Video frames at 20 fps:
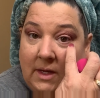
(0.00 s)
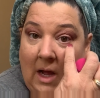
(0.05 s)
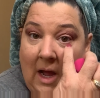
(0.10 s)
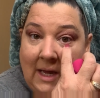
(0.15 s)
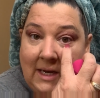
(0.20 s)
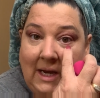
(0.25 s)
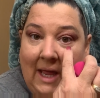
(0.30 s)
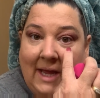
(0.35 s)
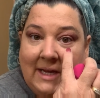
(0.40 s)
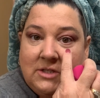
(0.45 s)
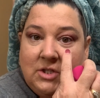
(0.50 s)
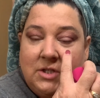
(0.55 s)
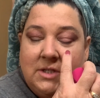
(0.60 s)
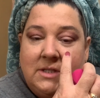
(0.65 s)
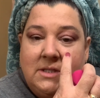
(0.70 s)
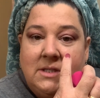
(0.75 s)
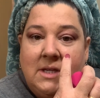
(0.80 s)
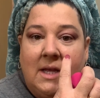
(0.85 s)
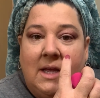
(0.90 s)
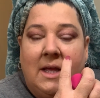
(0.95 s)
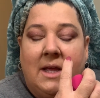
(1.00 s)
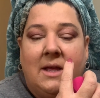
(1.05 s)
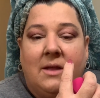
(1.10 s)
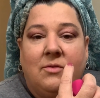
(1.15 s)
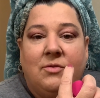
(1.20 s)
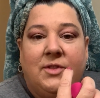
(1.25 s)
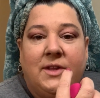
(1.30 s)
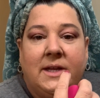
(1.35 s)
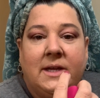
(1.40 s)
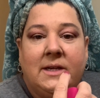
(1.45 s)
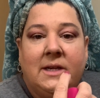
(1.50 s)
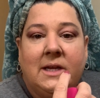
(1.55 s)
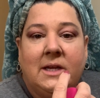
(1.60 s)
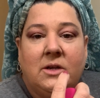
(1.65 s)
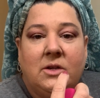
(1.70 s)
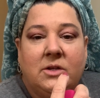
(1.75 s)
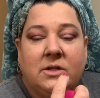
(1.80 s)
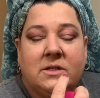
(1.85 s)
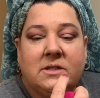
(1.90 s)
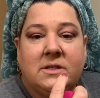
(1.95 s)
eyelashes, then
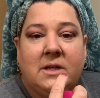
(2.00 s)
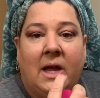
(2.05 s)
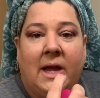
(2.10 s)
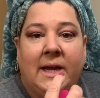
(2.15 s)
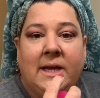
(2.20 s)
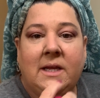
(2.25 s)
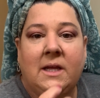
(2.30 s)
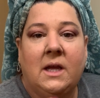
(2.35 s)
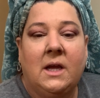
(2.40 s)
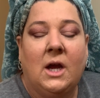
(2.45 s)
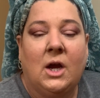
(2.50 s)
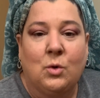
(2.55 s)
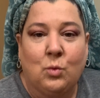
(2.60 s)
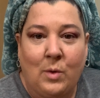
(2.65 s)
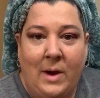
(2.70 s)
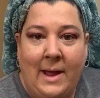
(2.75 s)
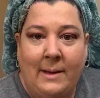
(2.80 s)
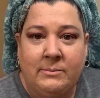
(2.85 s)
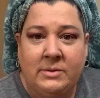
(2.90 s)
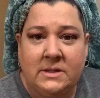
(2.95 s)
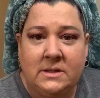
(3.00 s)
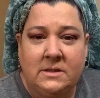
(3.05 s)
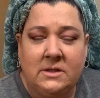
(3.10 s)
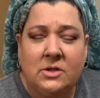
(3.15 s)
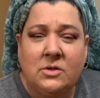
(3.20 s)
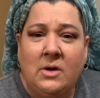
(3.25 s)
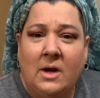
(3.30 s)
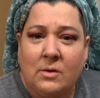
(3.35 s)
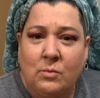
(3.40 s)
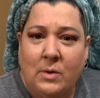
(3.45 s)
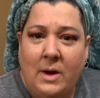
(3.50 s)
it looks like a rabbit. You know how